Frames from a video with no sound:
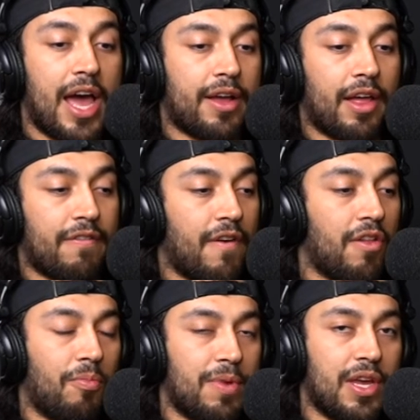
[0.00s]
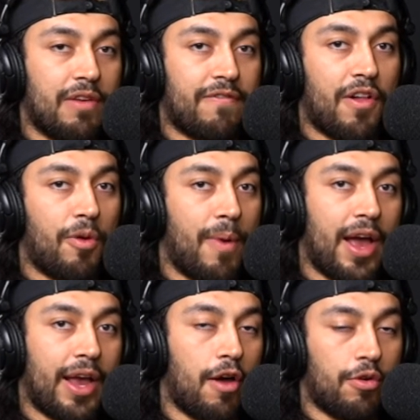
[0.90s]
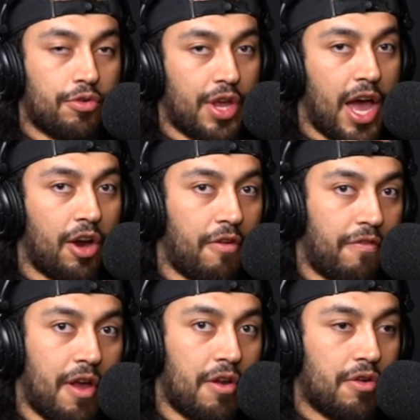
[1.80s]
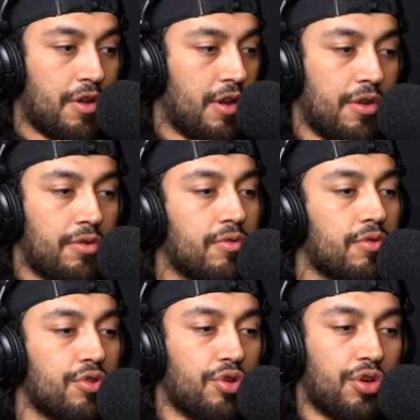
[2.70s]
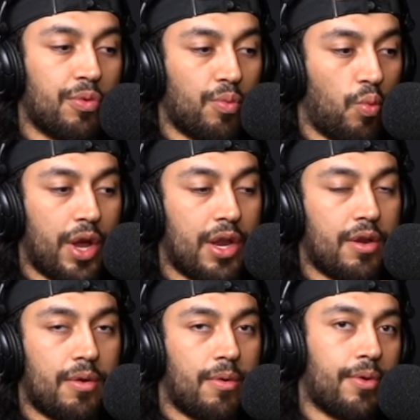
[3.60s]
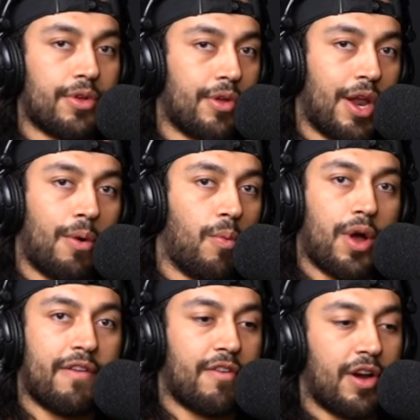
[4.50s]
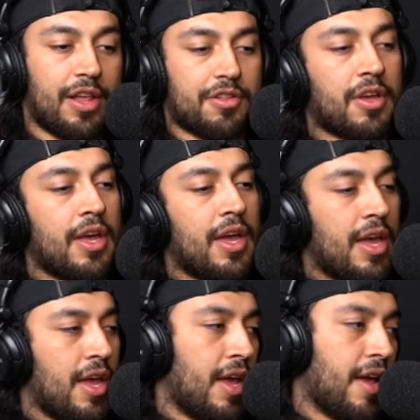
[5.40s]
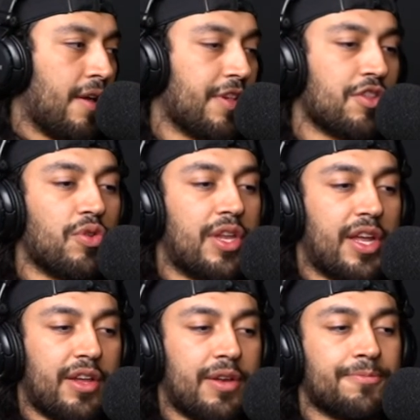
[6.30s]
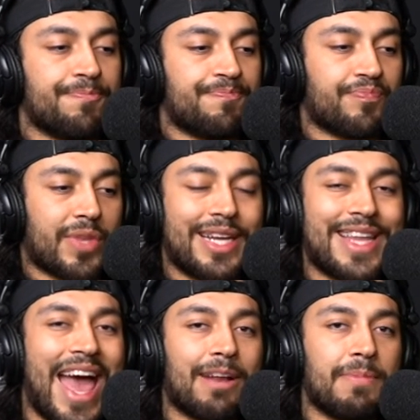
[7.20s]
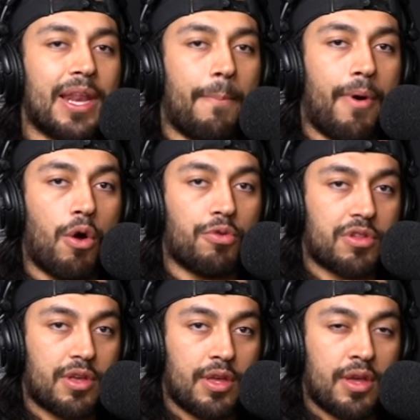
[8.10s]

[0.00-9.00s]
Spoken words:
like follow me, follow my account, and tag your friend, and you win, you know, whatever it is. This dude Dylan tagged me in a post,